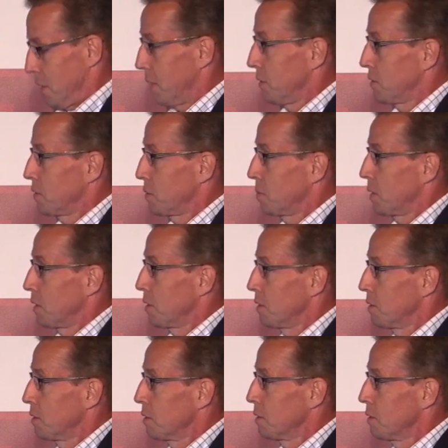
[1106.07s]
yeah, this is me.
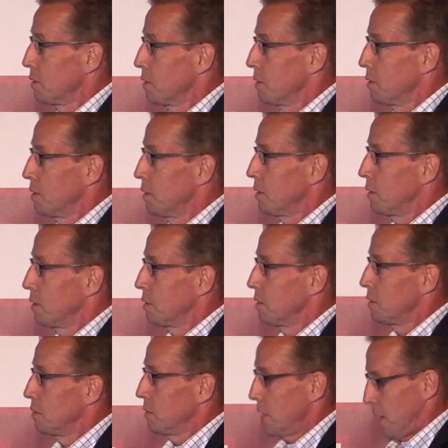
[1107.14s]

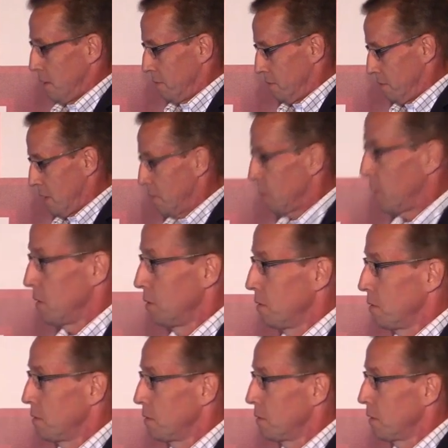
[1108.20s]
Yeah, I'm good.
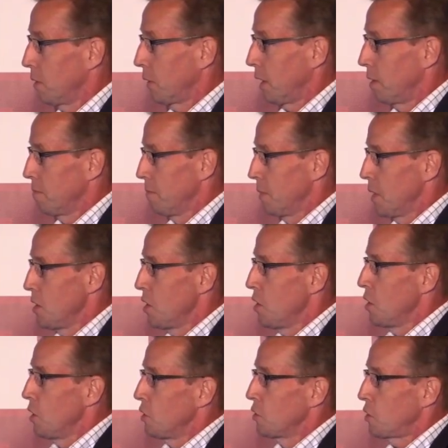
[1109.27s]
Okay.
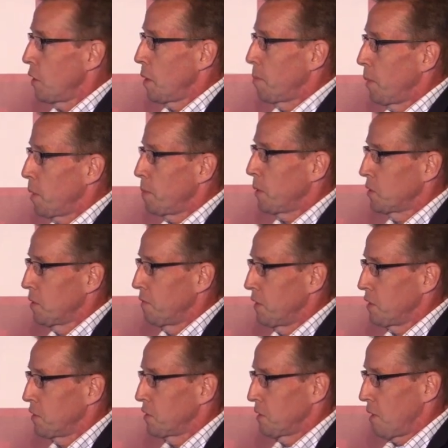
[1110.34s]
So the purpose of
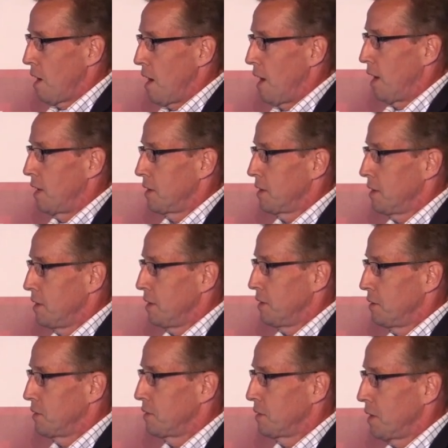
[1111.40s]
this slide
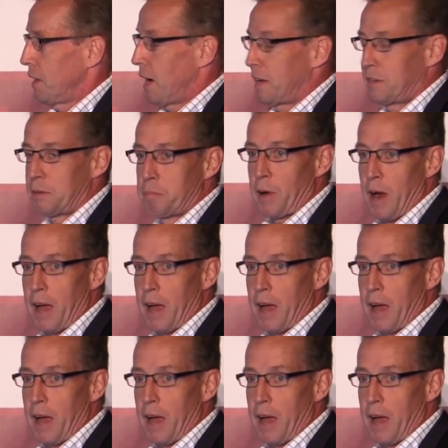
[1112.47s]
is, I did